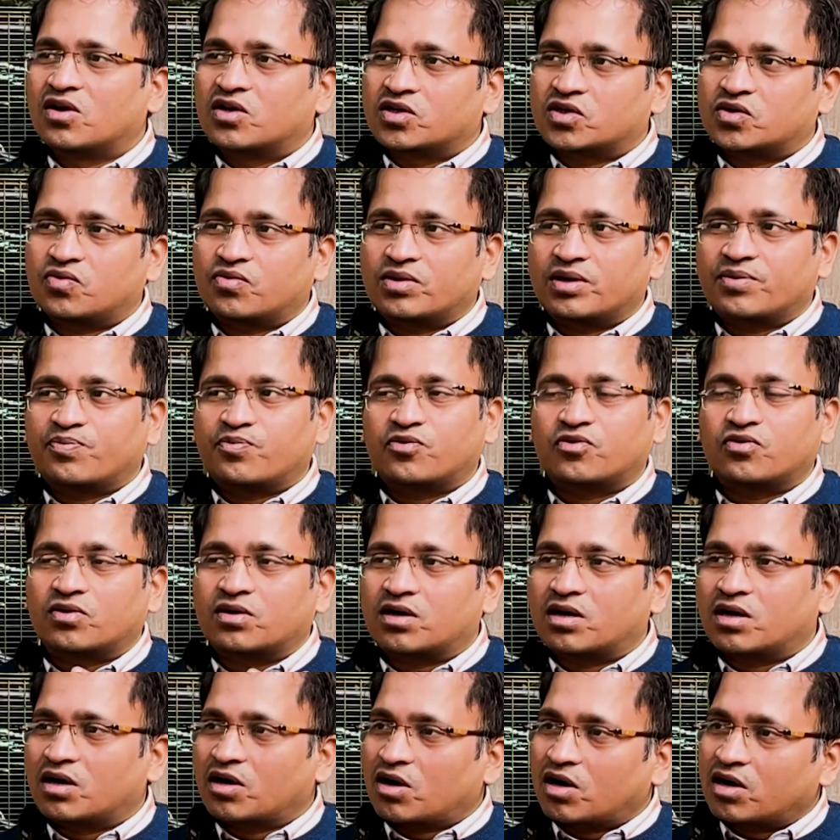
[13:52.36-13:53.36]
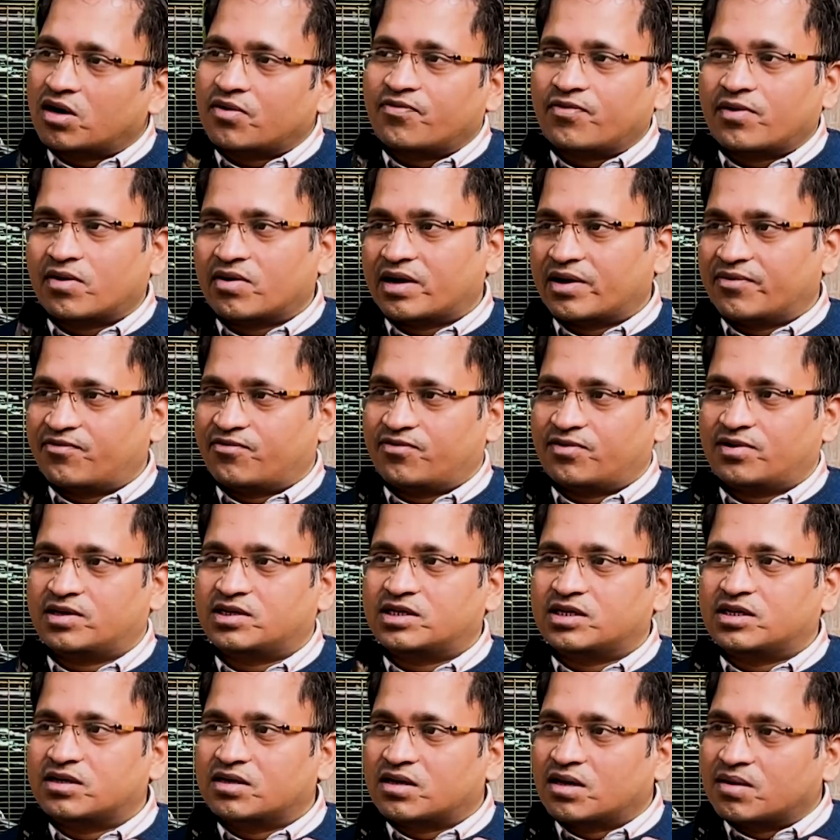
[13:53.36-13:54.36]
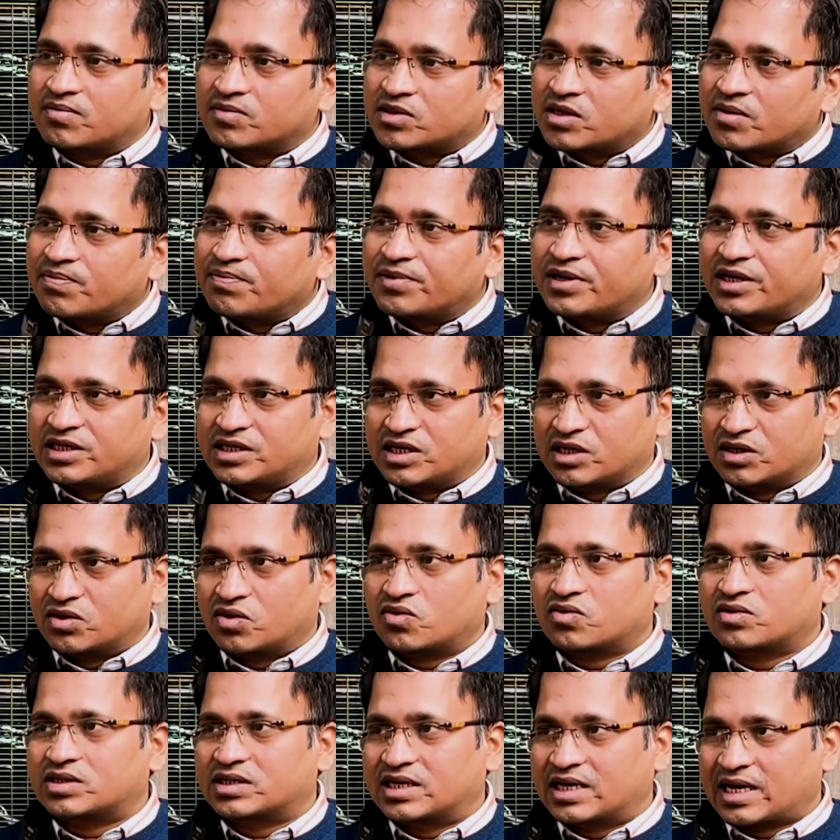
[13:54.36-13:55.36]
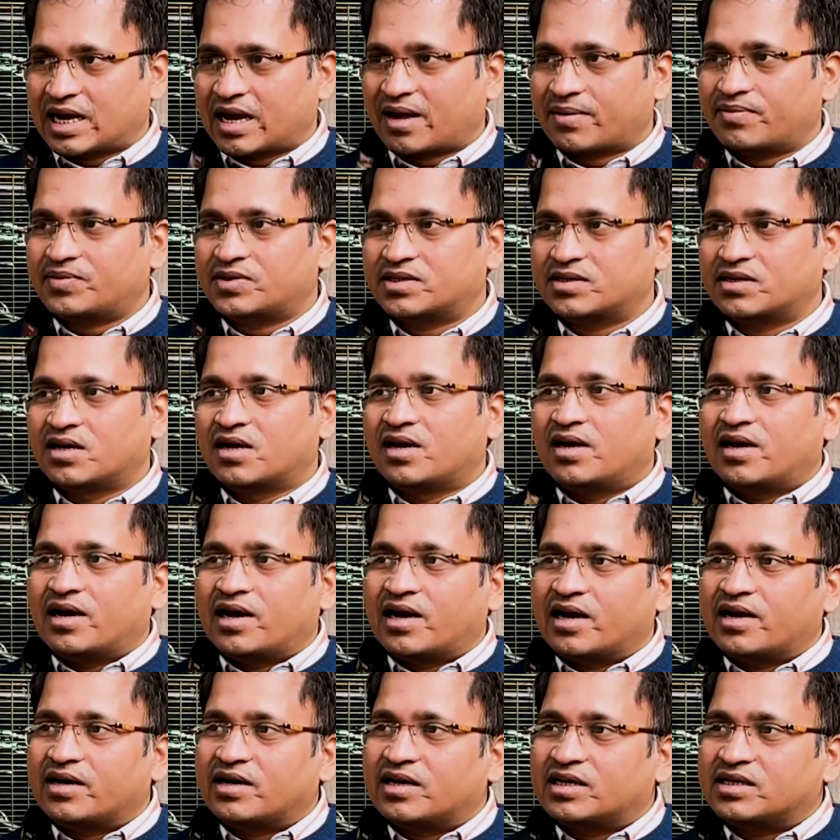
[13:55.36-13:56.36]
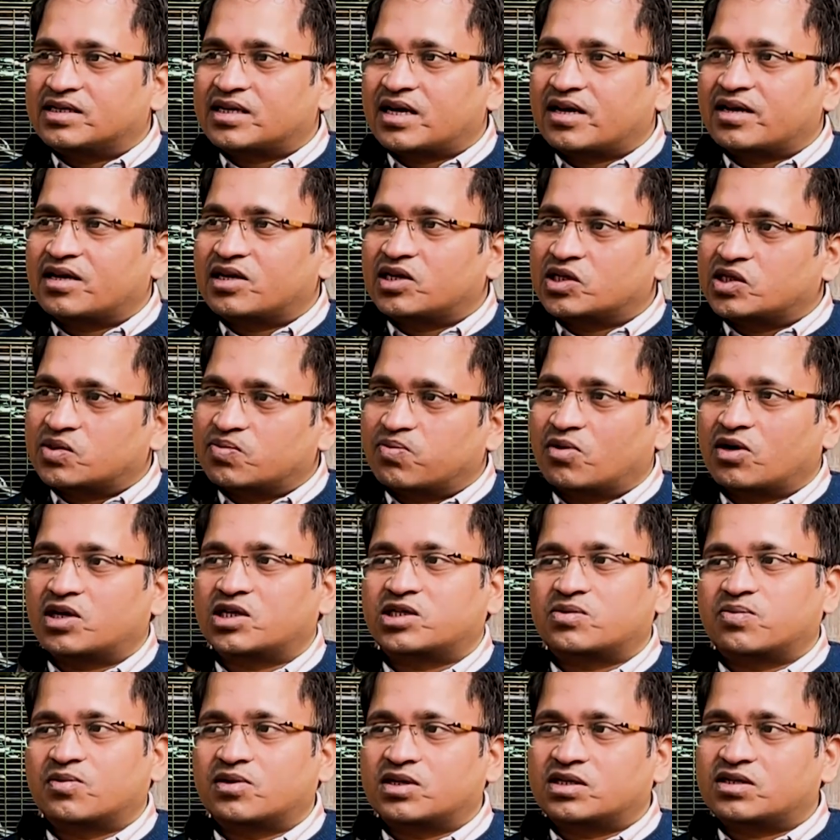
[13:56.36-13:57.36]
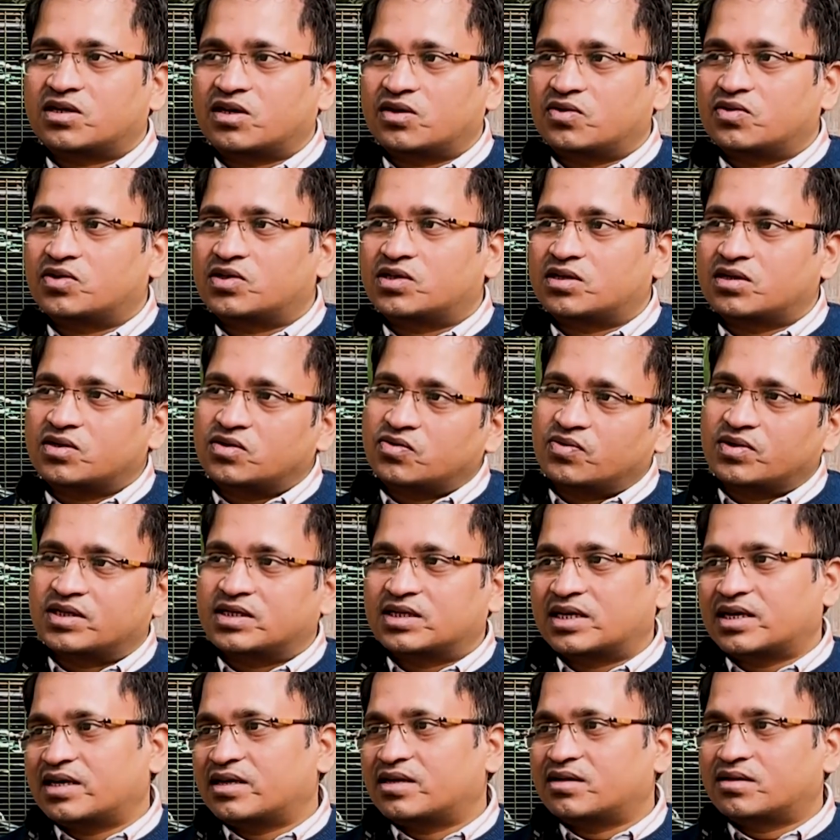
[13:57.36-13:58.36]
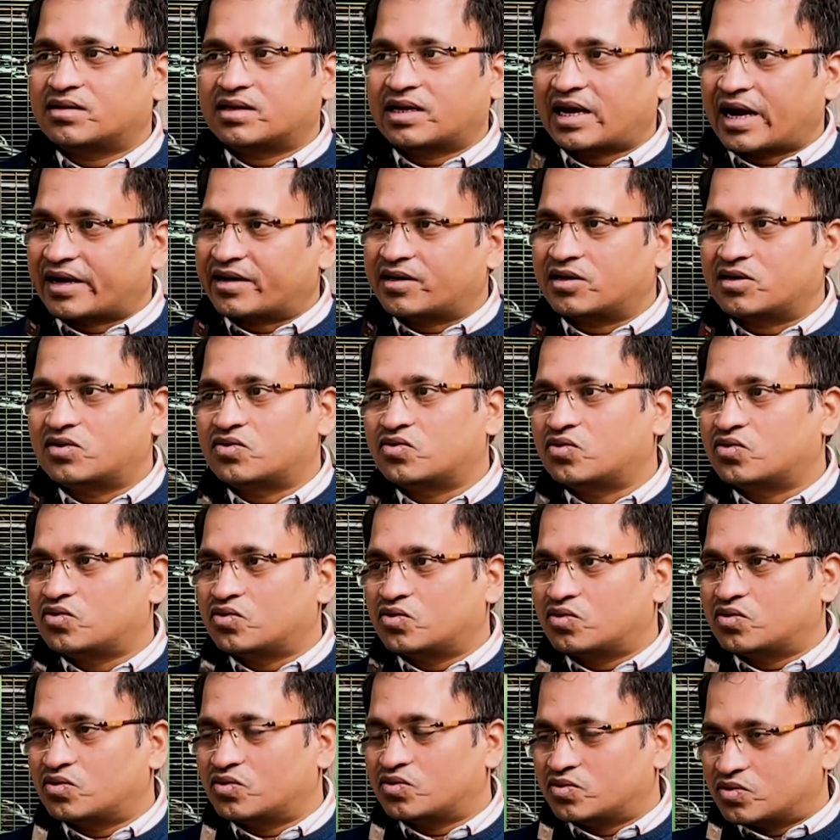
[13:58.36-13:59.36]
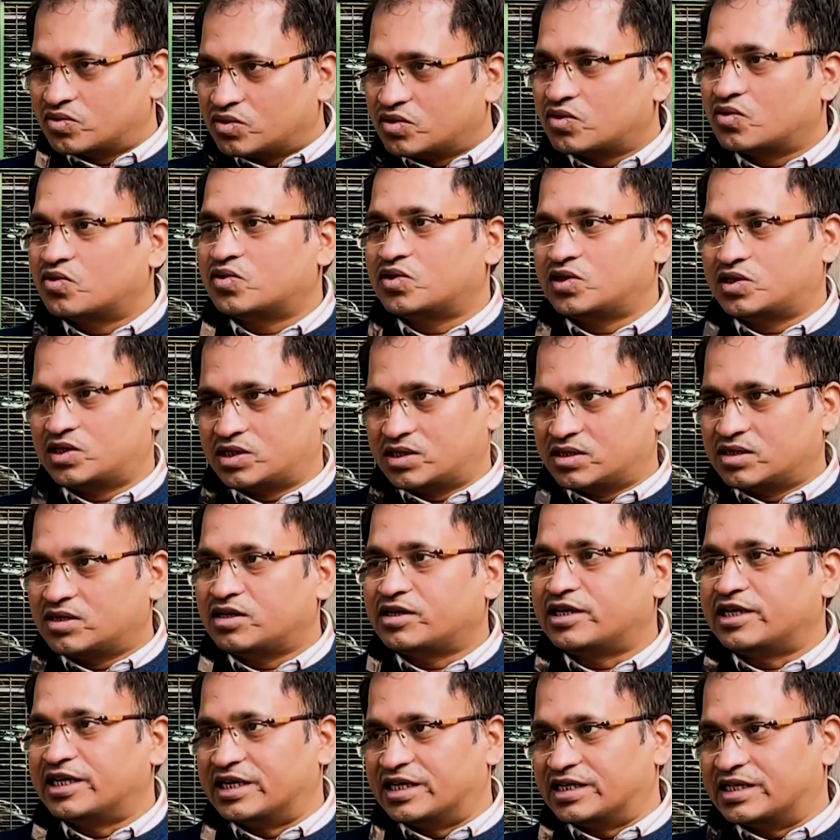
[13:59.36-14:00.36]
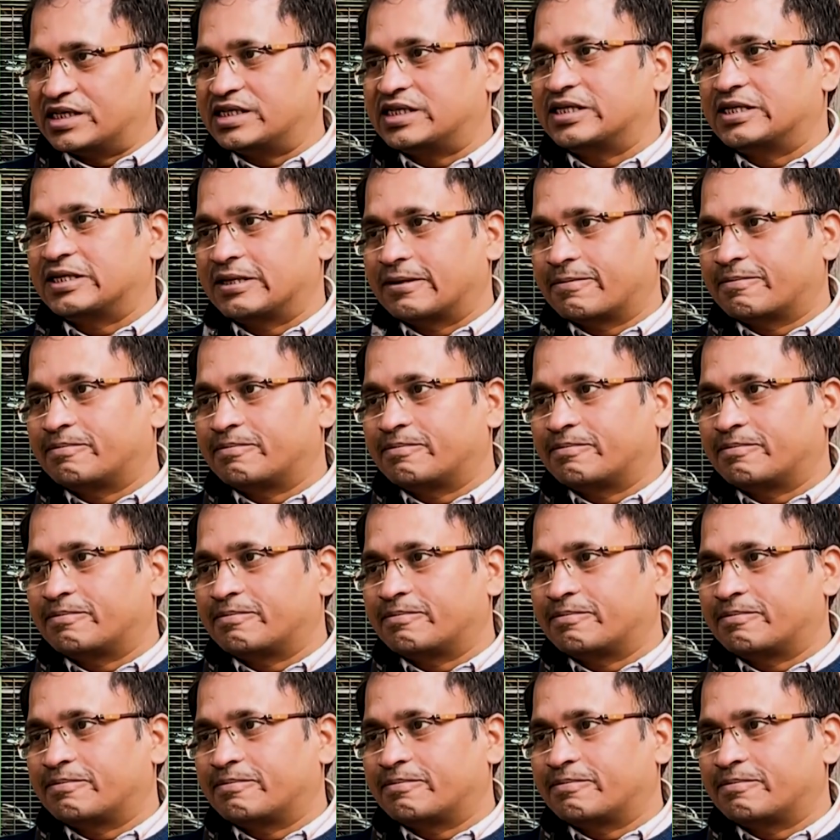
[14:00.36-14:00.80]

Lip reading: So we put a lot of our efforts in terms of bridging those gaps and designing small solutions which can cater to those needs.